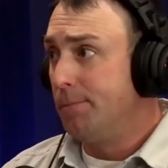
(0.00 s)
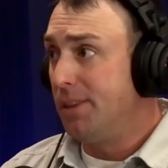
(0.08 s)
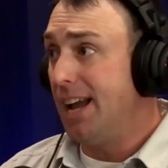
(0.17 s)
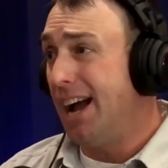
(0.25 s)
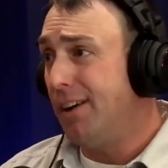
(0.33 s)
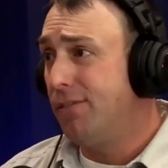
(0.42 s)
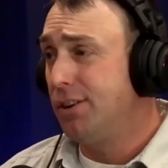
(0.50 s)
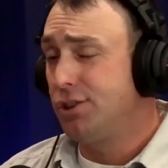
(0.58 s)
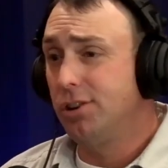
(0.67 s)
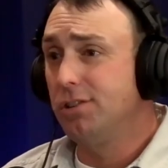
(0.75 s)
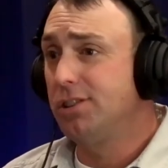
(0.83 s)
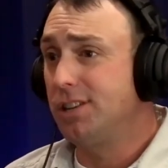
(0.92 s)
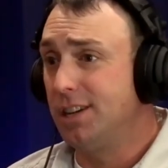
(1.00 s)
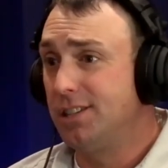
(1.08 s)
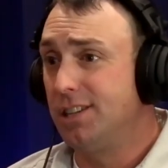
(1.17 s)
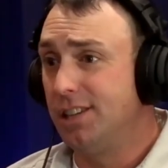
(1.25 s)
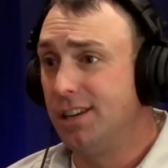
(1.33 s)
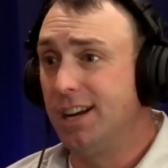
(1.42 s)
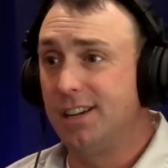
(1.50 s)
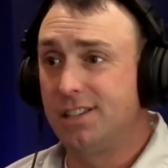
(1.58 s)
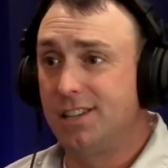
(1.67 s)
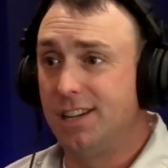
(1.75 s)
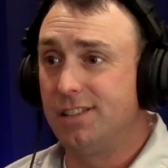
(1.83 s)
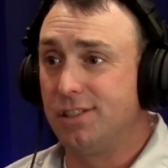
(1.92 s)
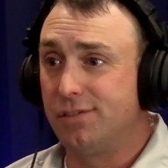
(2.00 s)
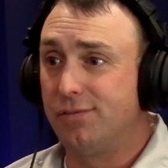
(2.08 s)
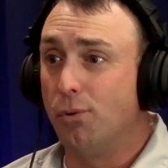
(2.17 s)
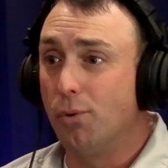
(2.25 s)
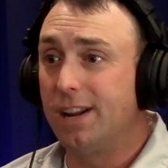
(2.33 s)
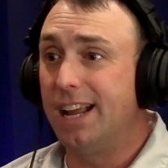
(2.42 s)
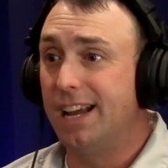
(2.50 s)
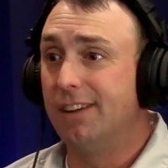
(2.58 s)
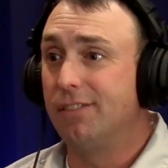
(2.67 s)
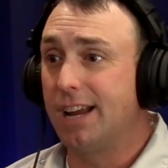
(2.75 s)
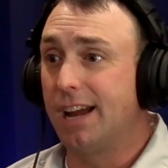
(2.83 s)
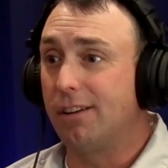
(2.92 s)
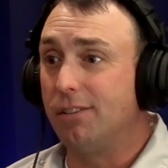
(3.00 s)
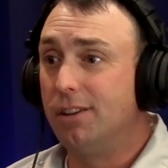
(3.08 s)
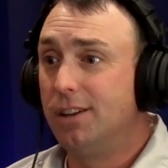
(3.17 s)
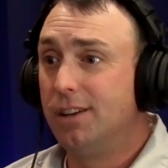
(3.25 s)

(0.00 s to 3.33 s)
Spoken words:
the average herd size in the United States is 40 head of cattle.